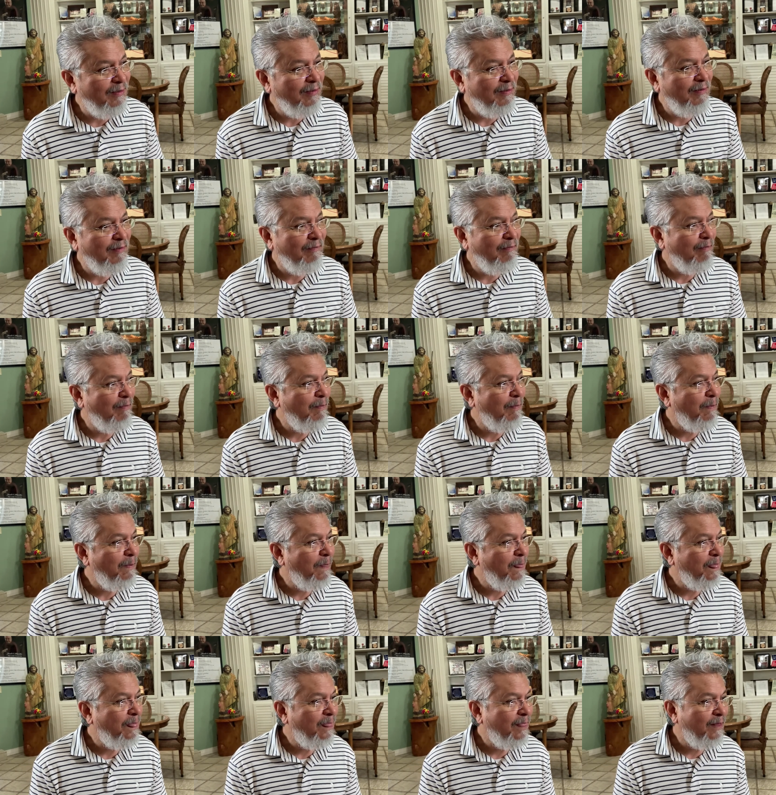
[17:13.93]

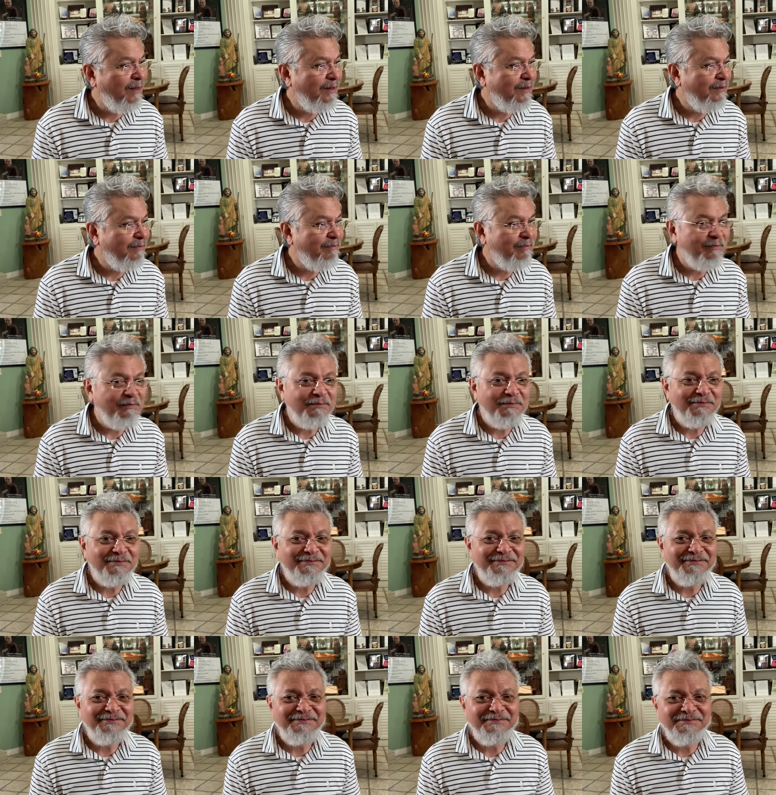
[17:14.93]

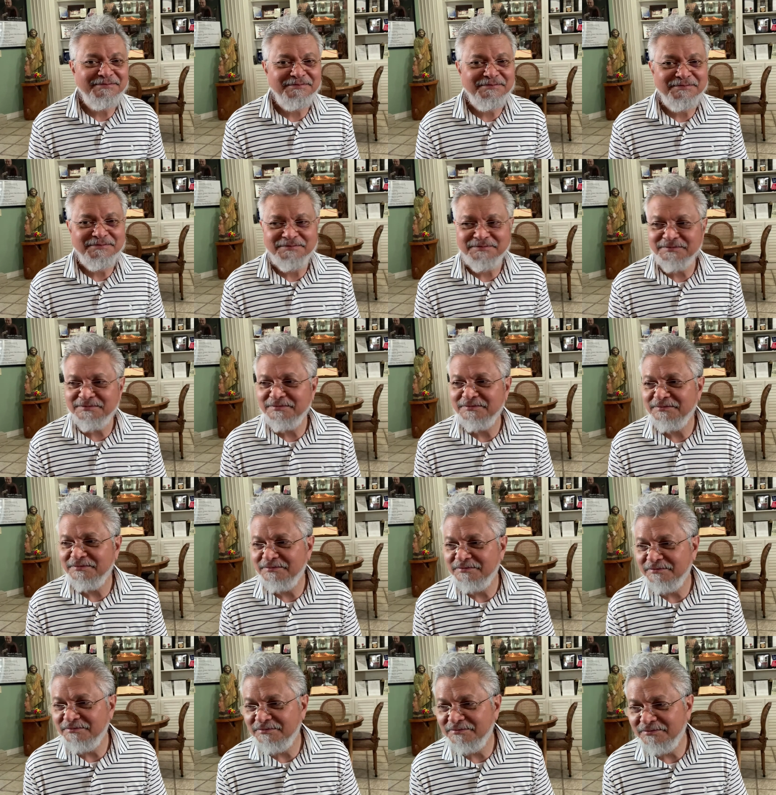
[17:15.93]

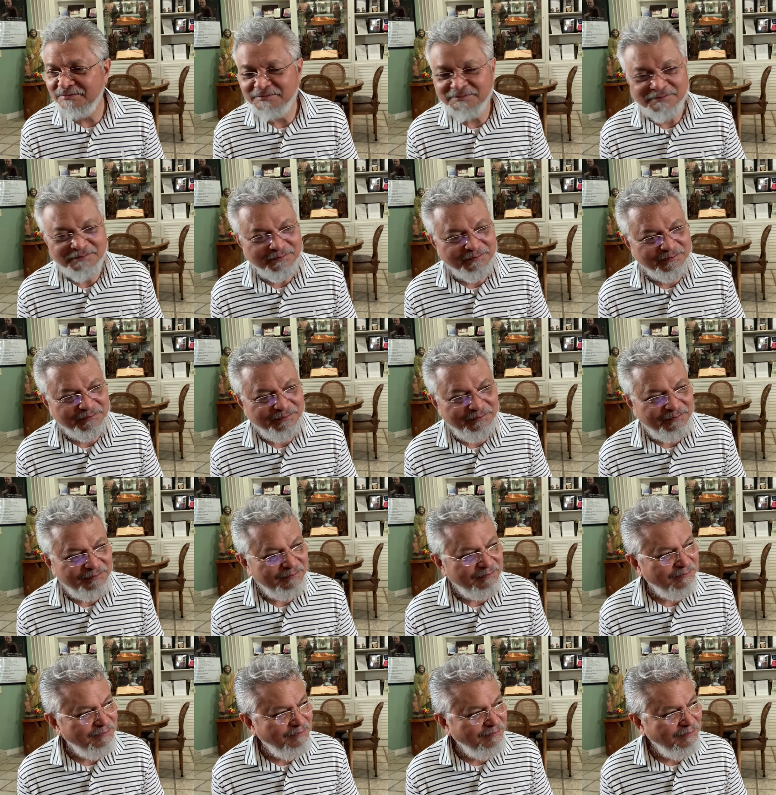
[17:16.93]

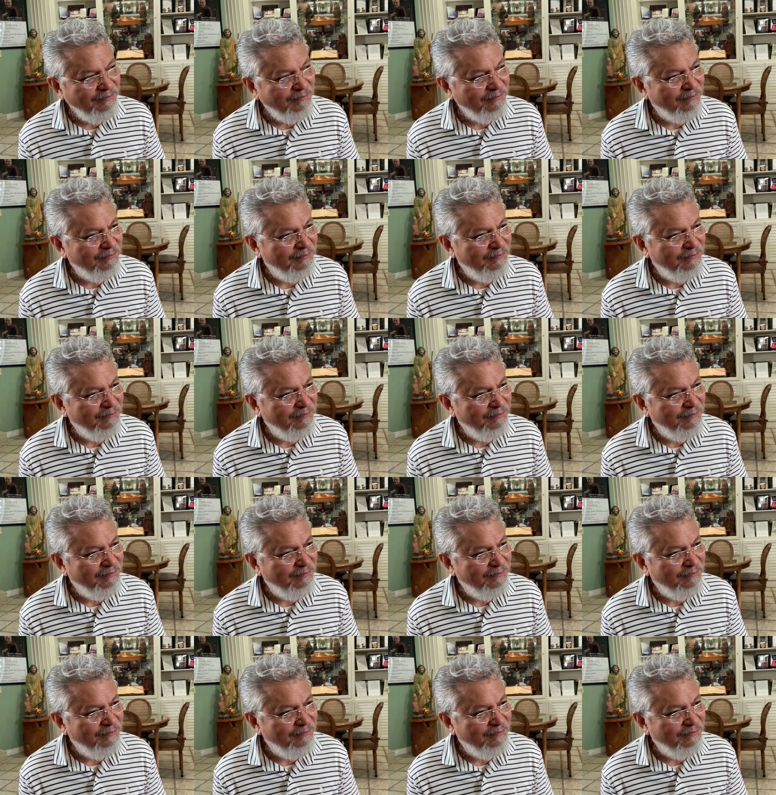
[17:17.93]
(silence)